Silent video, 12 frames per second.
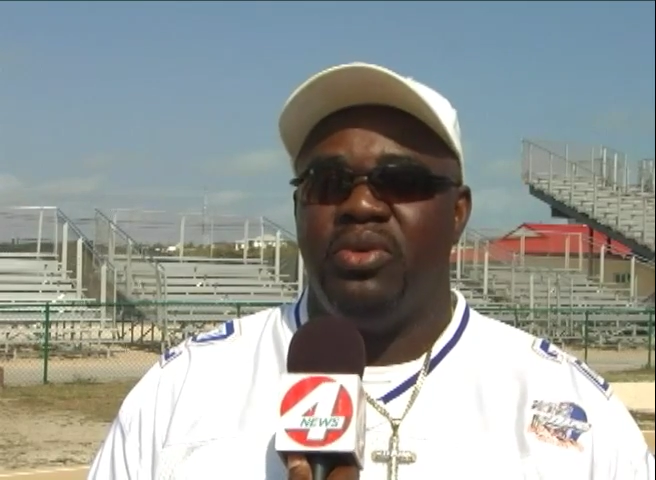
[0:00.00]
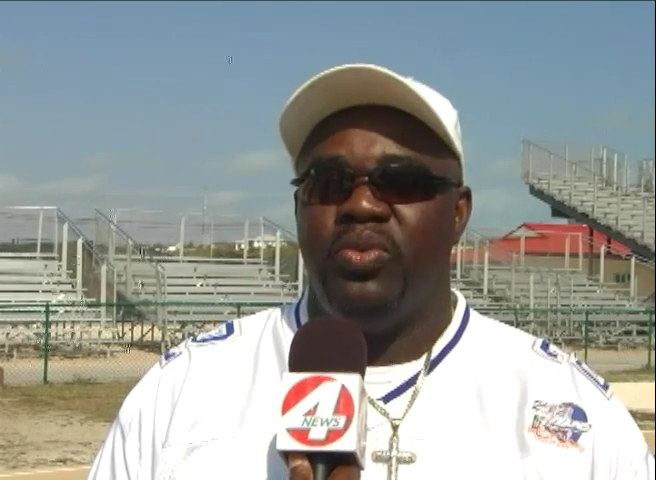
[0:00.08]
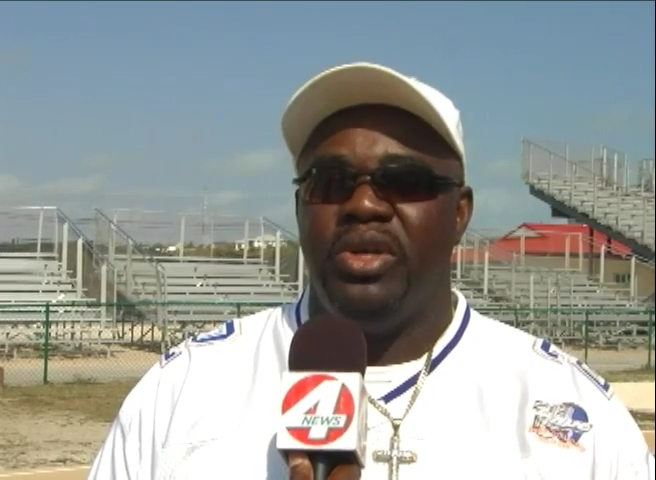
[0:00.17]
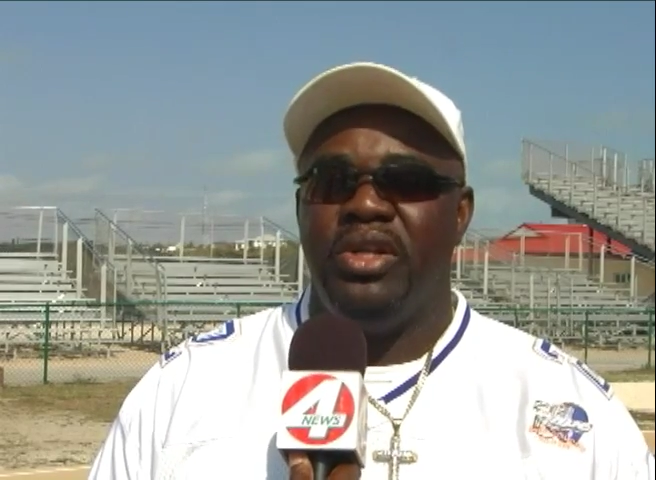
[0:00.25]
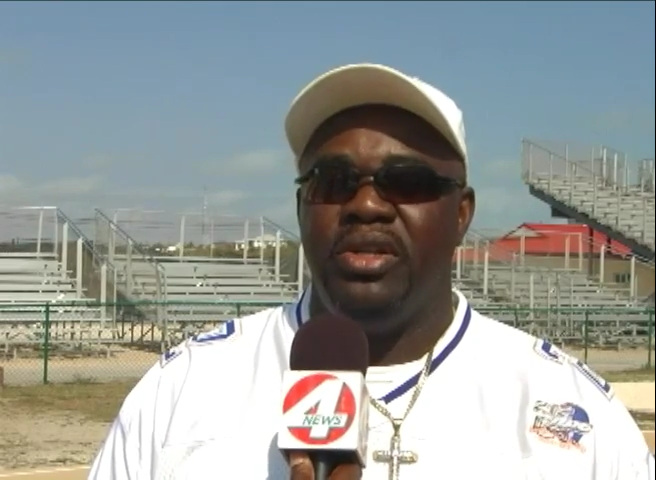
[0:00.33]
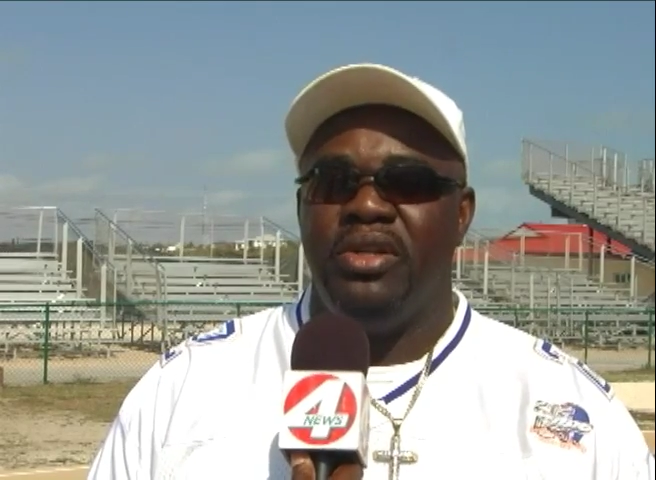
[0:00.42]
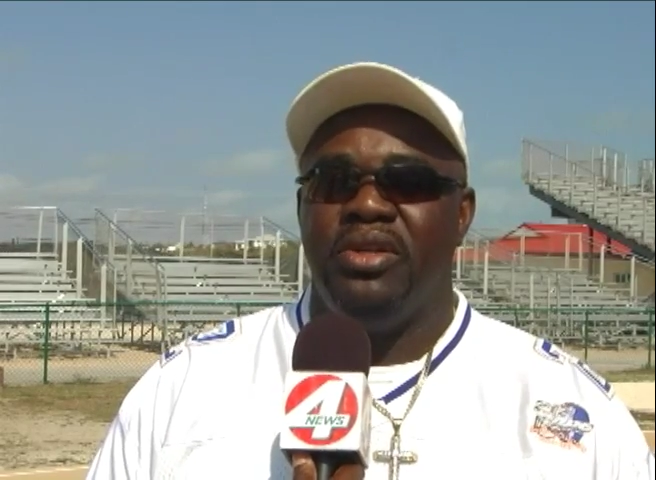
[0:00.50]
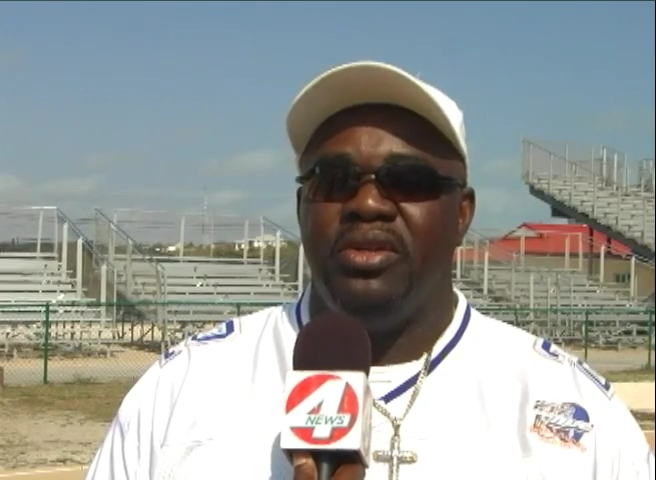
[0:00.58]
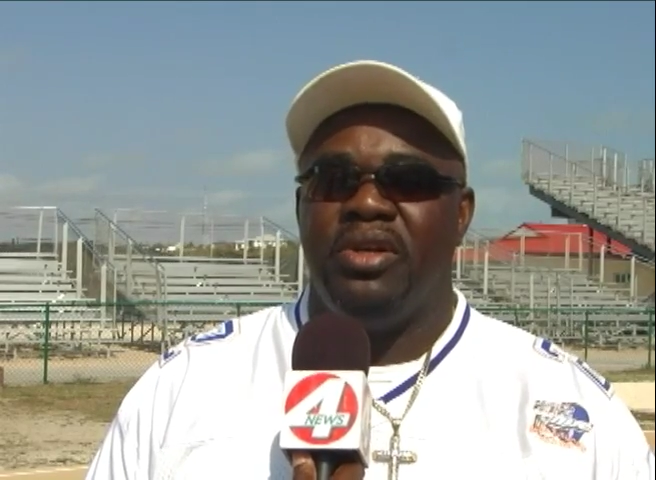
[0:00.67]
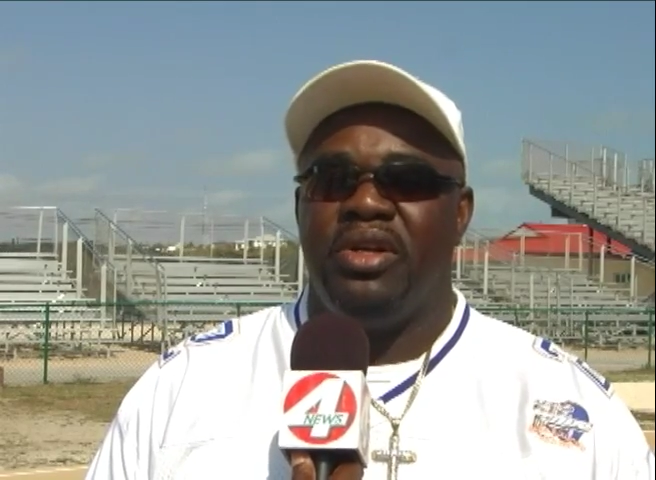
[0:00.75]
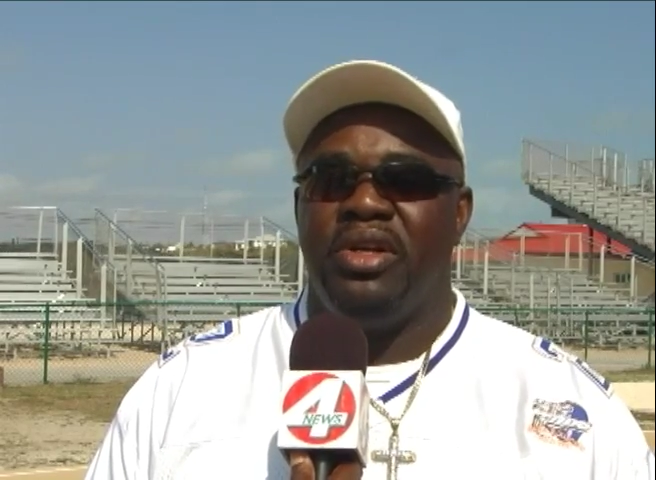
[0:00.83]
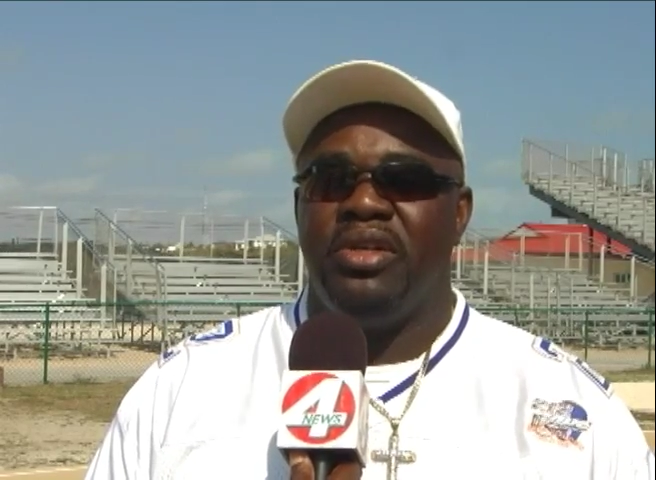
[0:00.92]
win
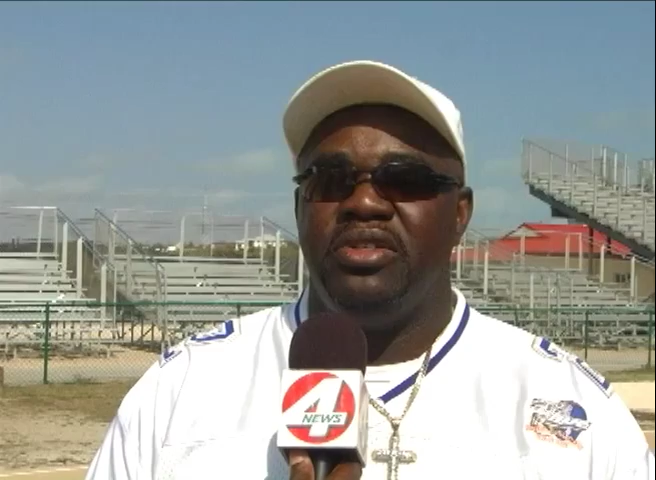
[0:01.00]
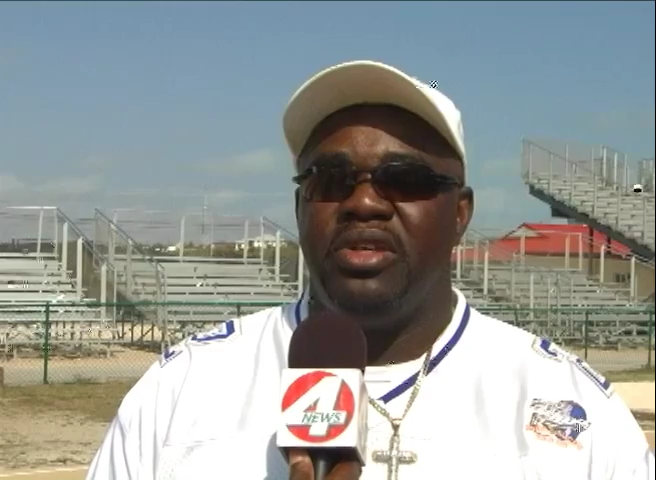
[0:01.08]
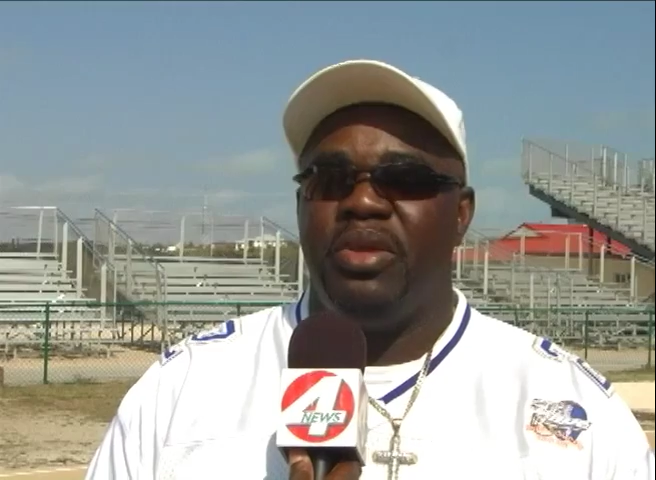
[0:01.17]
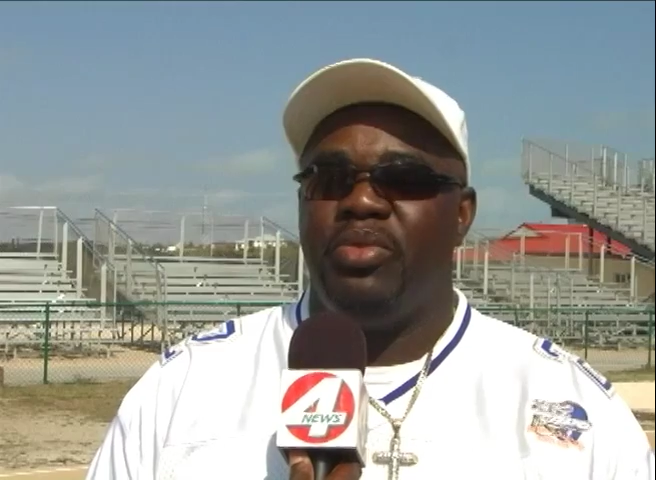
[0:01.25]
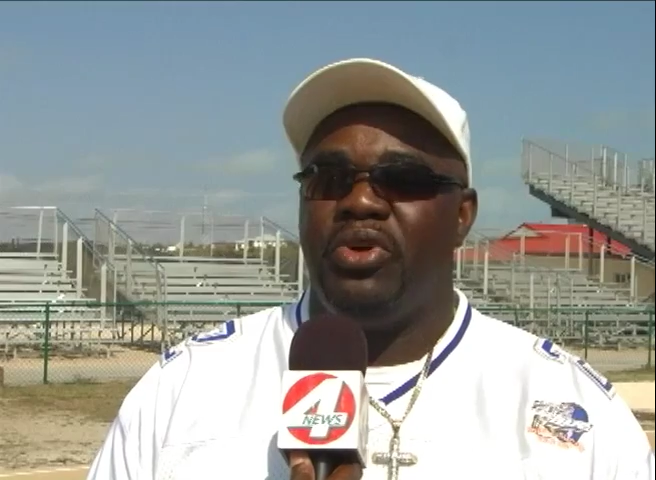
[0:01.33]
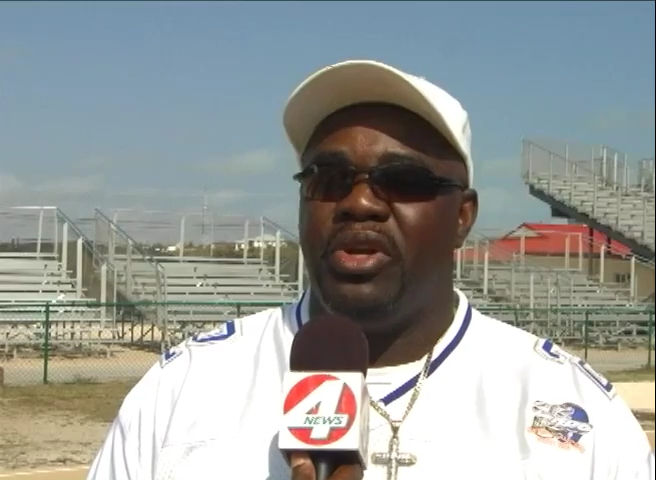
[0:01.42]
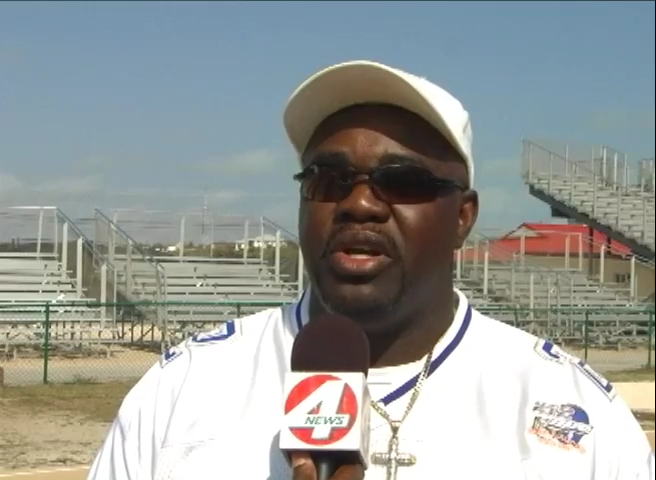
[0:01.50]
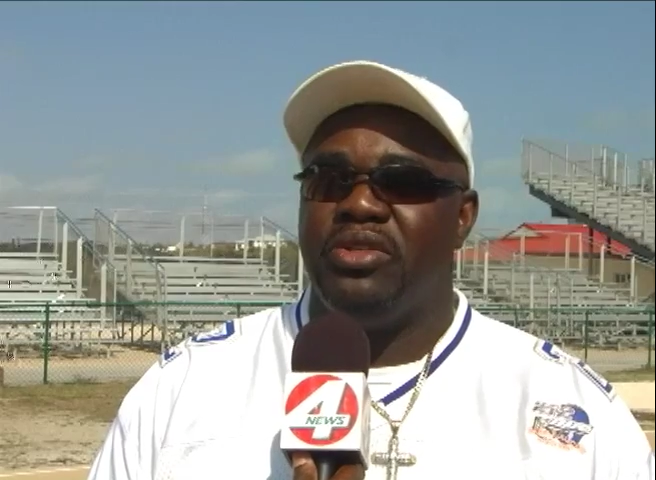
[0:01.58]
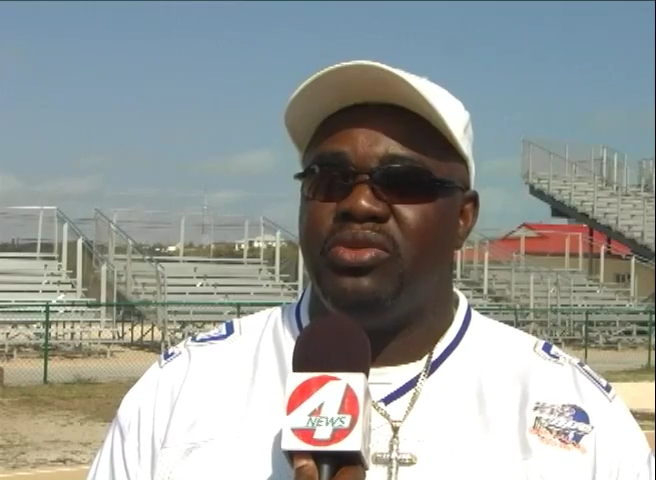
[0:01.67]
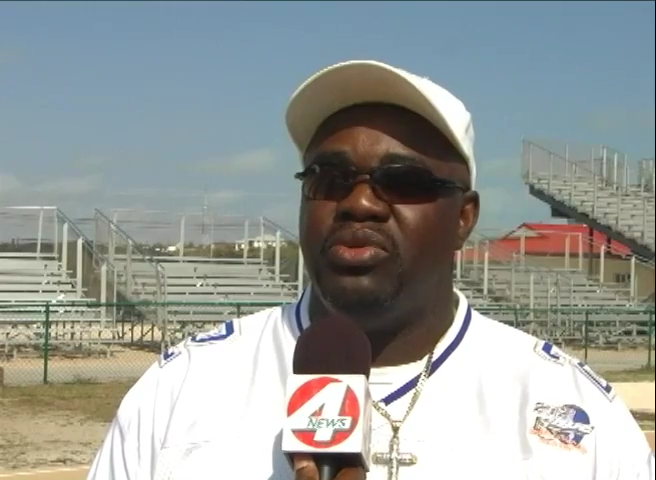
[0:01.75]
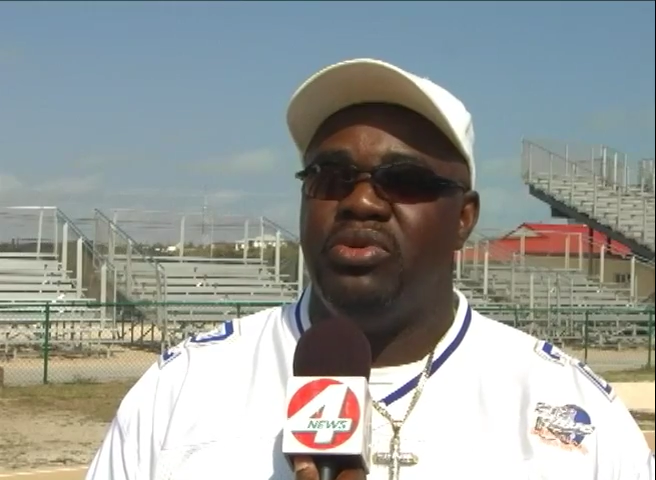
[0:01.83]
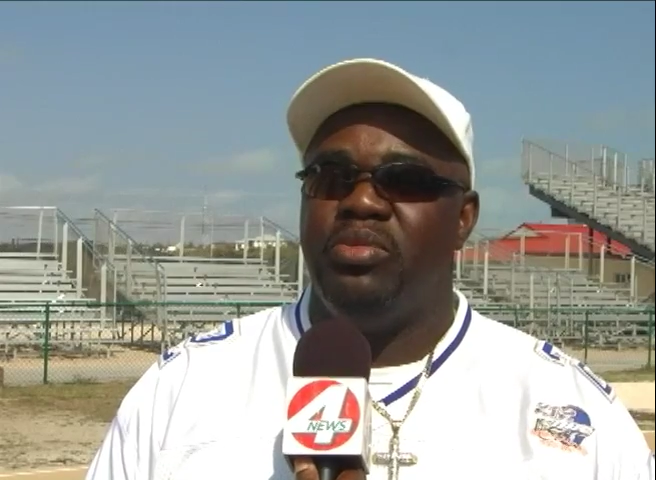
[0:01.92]
against Clement Hall High
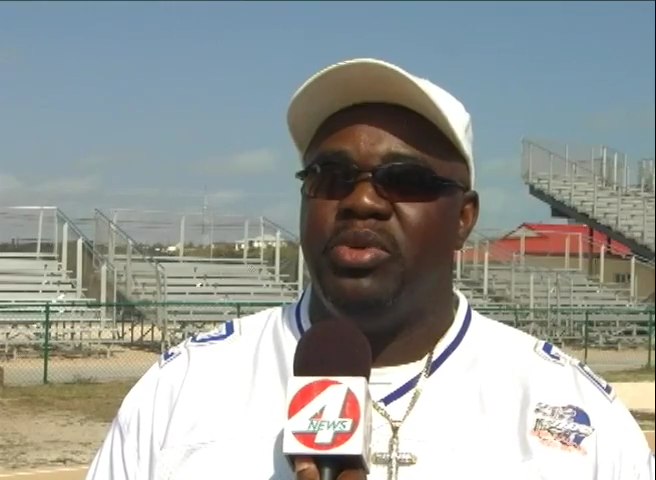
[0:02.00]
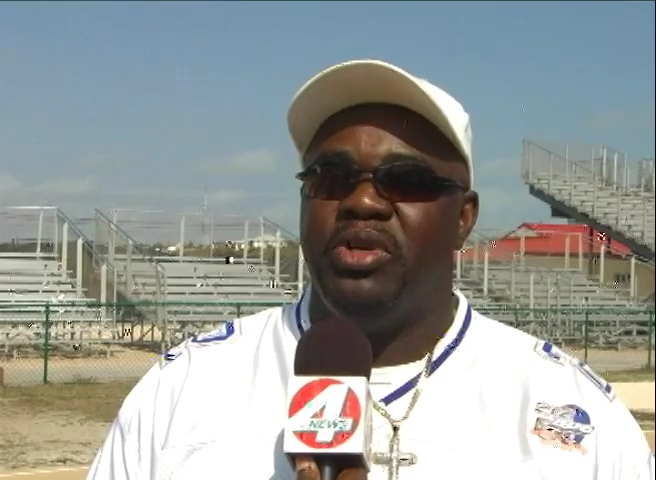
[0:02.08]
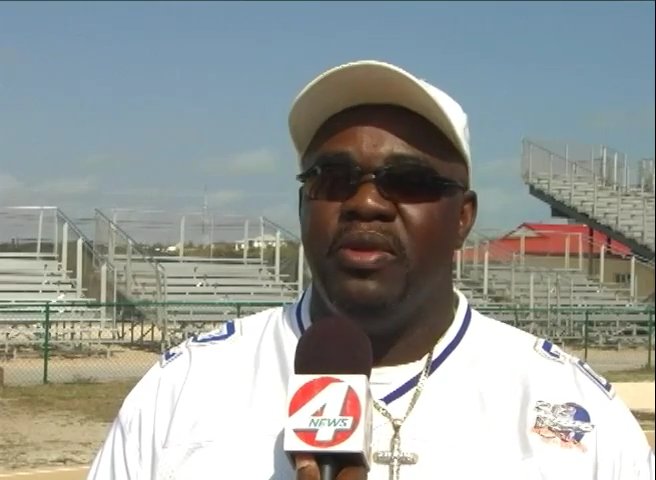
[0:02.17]
School,